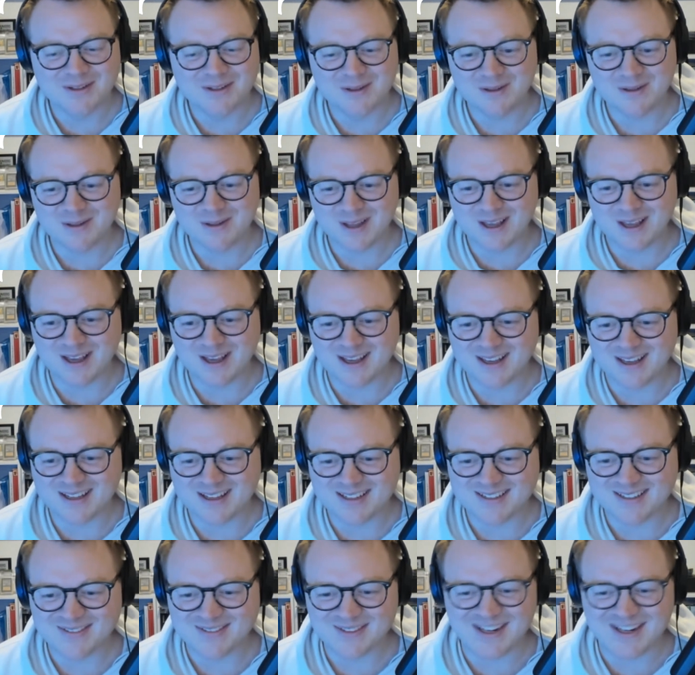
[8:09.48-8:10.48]

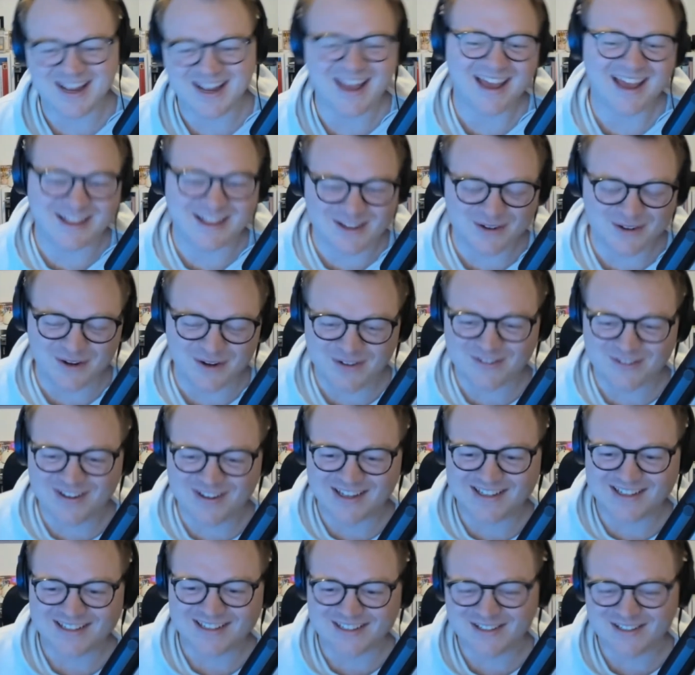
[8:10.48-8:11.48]
Yeah, but I had the
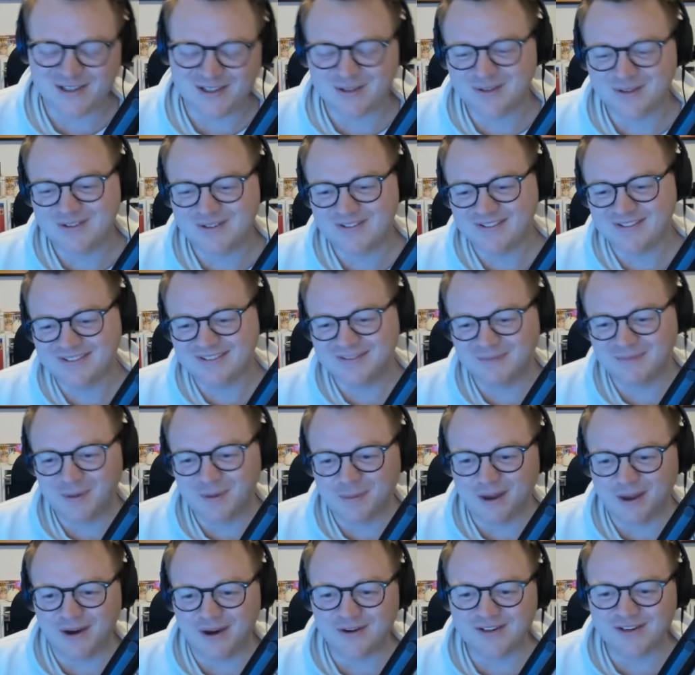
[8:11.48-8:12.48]
qualification, so my
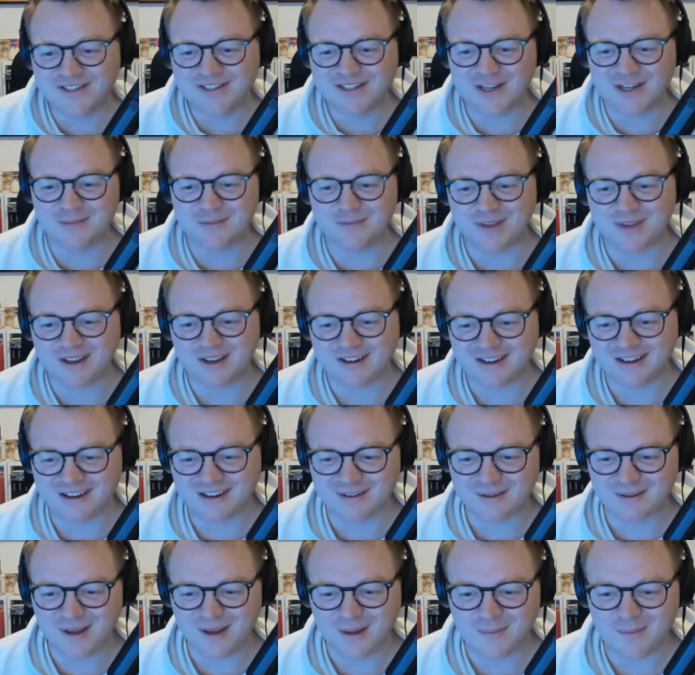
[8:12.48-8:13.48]
parents chipped in
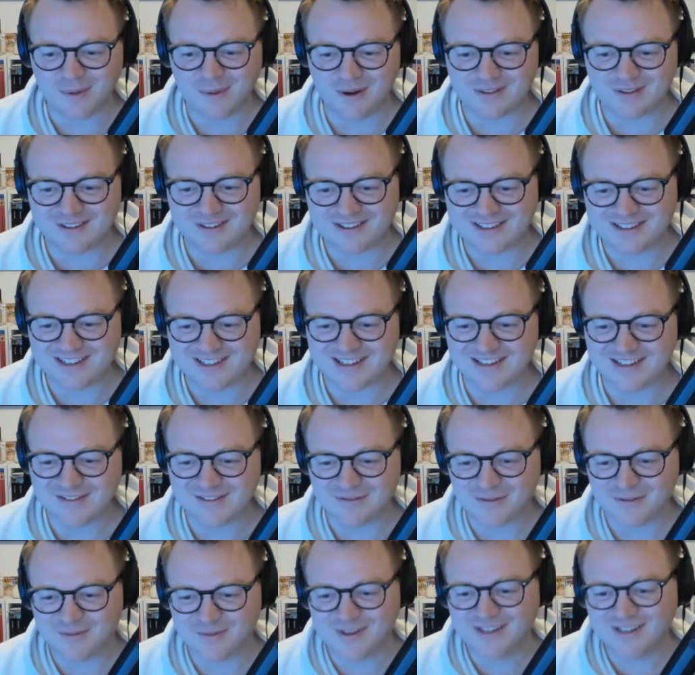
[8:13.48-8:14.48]
and bought the ticket
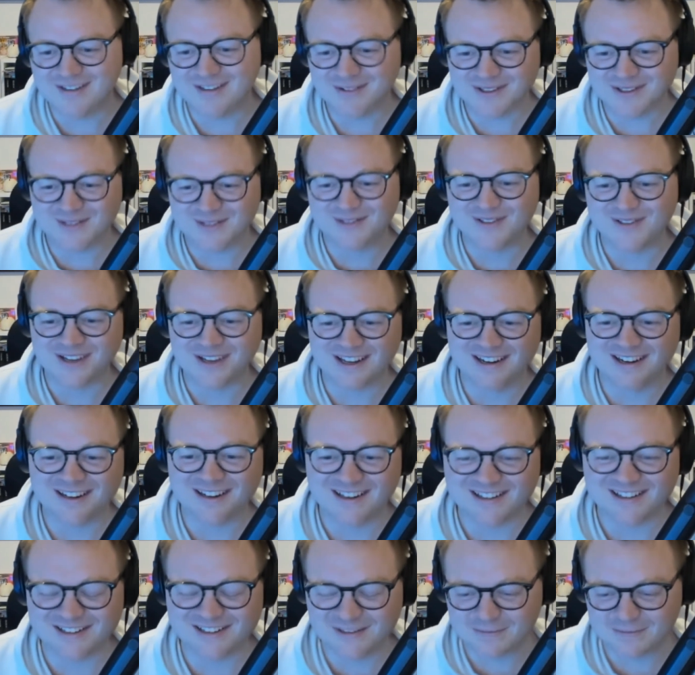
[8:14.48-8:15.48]
for me, which was kind of
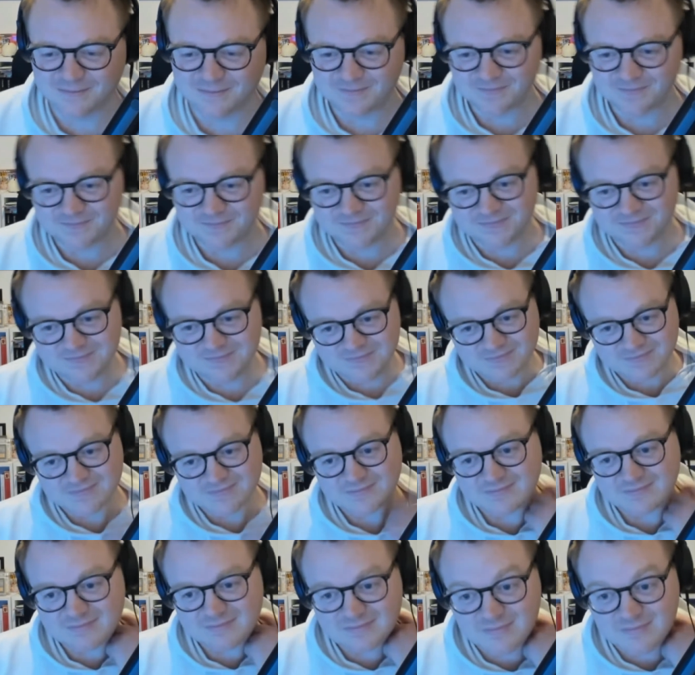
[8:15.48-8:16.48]
nice.
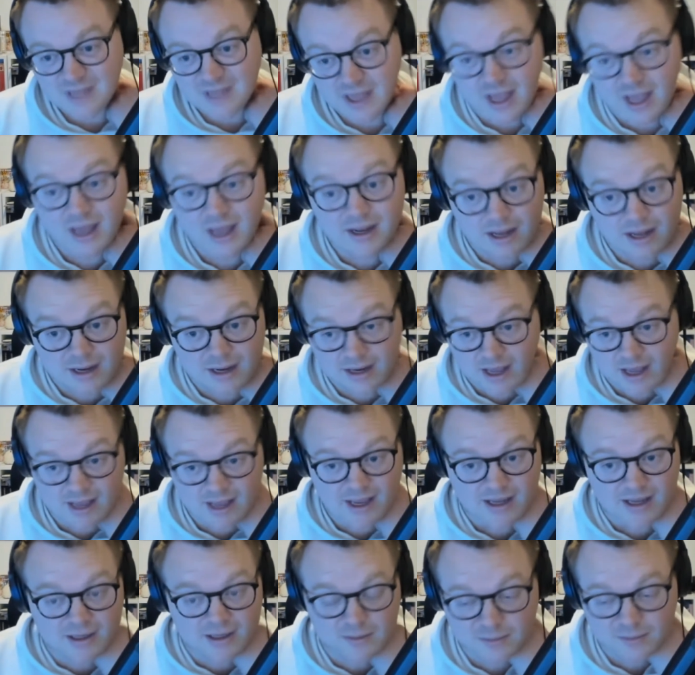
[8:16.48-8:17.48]
Yeah, and then I
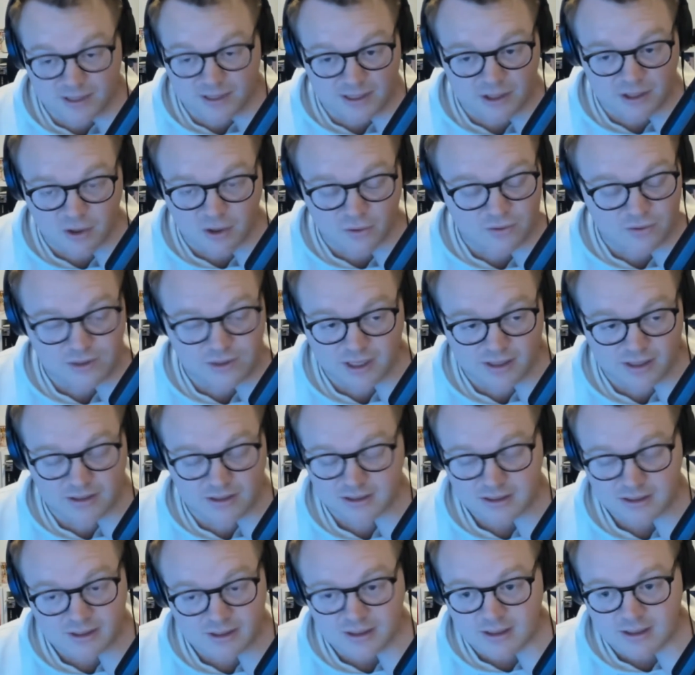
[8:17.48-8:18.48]
got completely owned, and
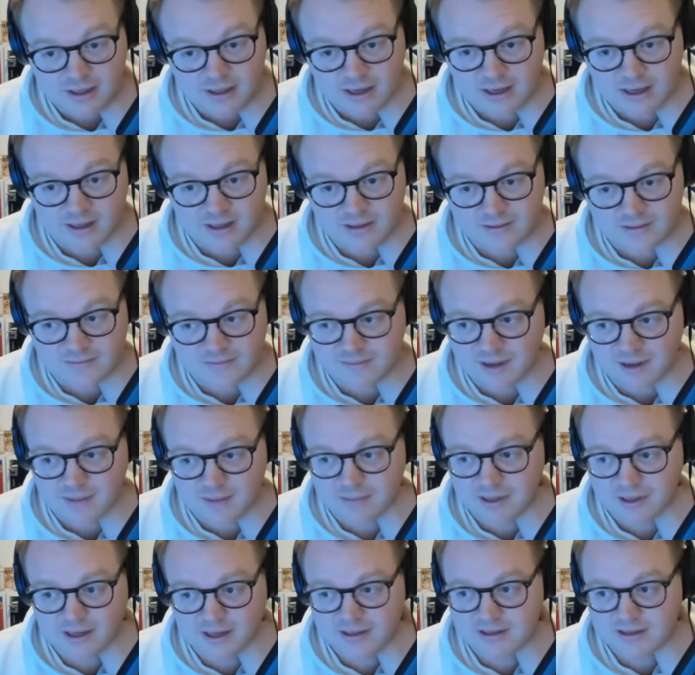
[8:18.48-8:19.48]
I
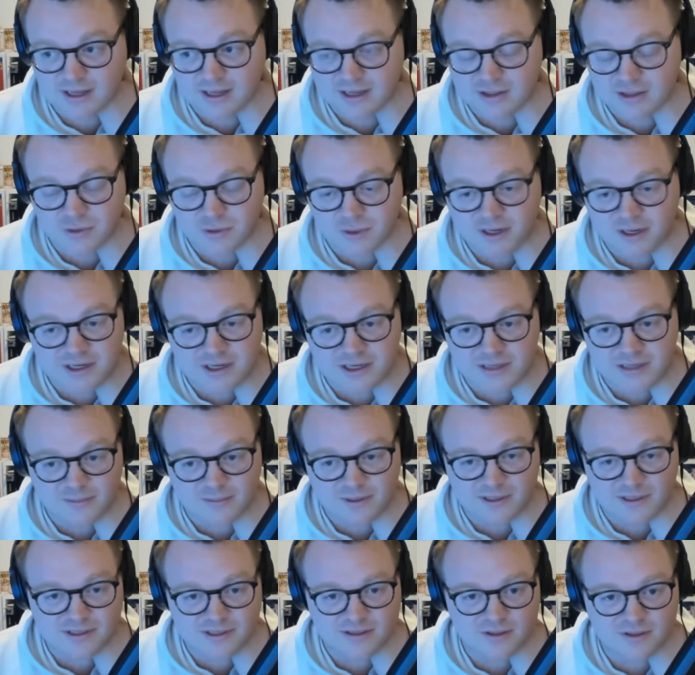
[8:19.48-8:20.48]
played 20
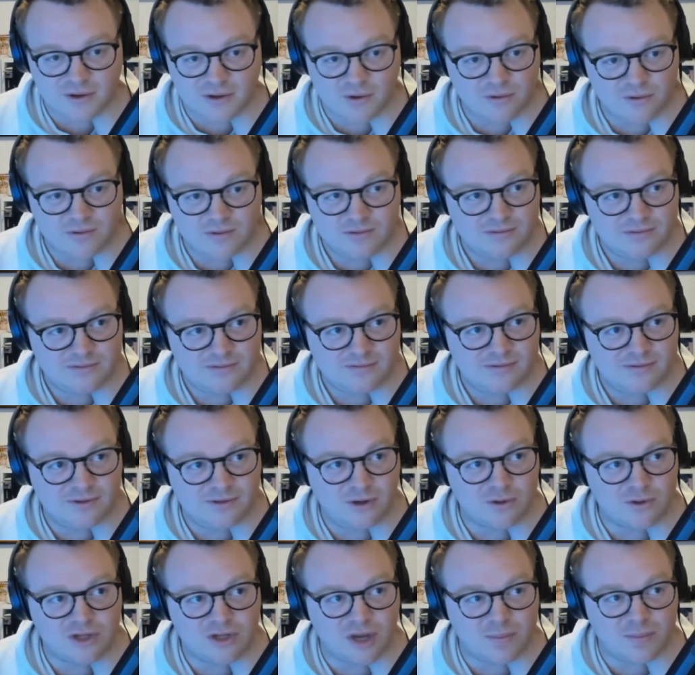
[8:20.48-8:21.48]
GPs,
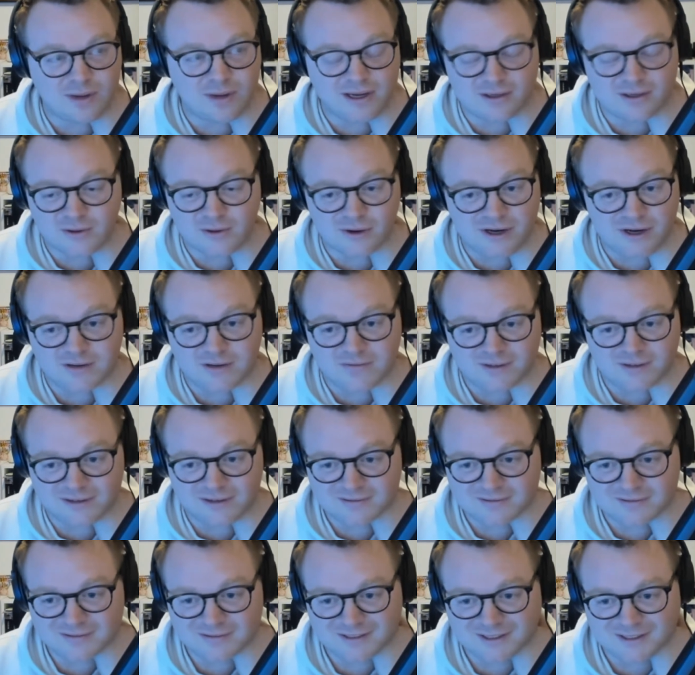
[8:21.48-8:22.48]
no top 8 or
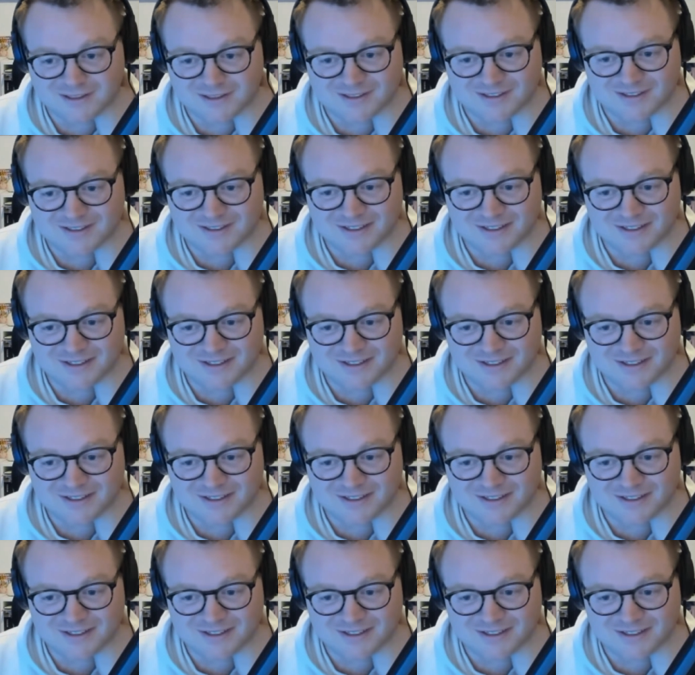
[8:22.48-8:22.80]
anything, and